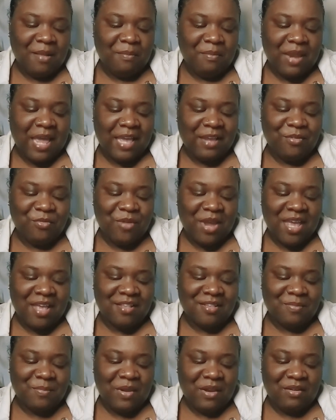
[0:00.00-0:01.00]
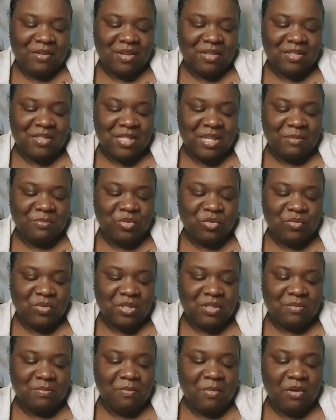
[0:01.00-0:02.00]
Black Raspberry, and
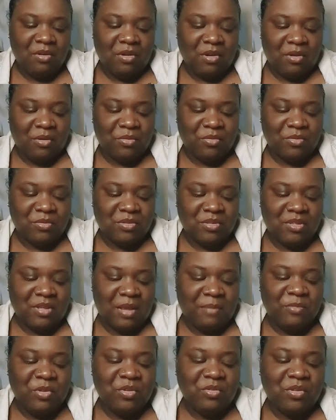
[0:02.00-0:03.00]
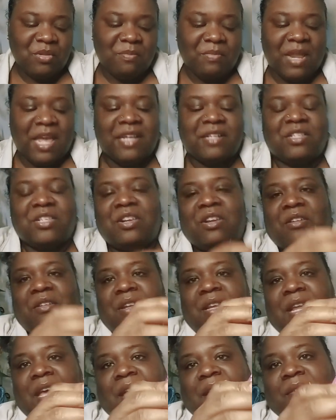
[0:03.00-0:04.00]
Sumptuous Merlot. So I'm using Black
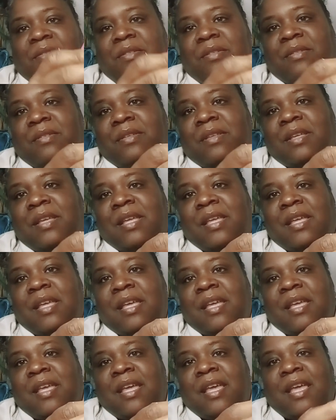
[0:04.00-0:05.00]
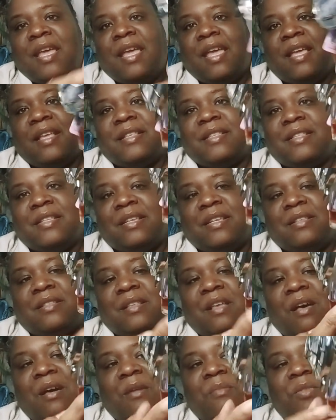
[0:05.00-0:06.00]
Cherry now. And see,
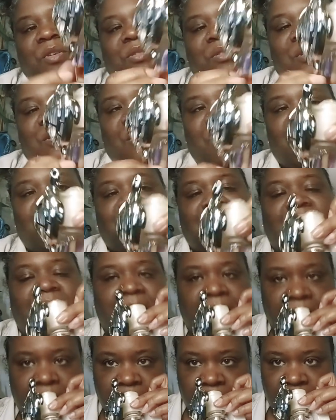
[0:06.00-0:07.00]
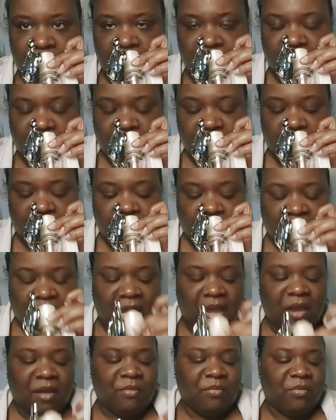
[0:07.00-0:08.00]
it's almost gone, but
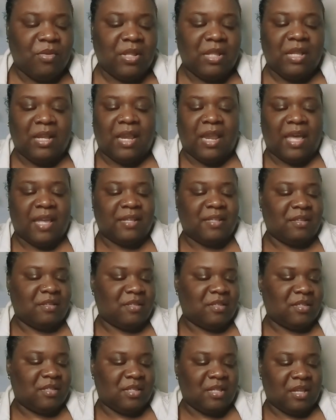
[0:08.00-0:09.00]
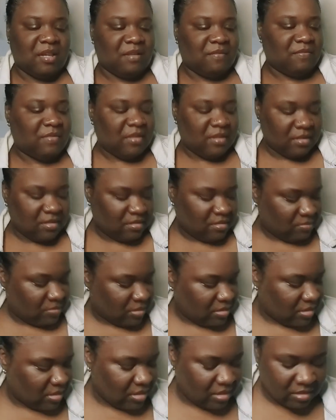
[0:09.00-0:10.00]
I really like the scent of this
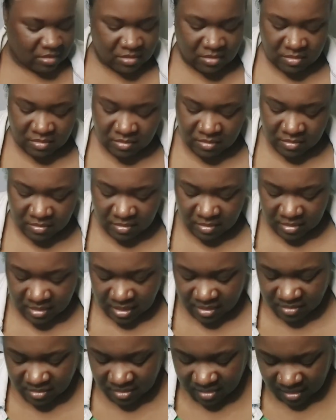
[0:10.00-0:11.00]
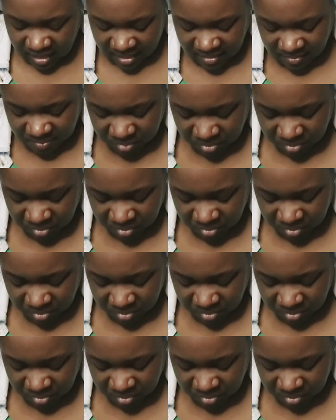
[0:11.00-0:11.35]
one here. That's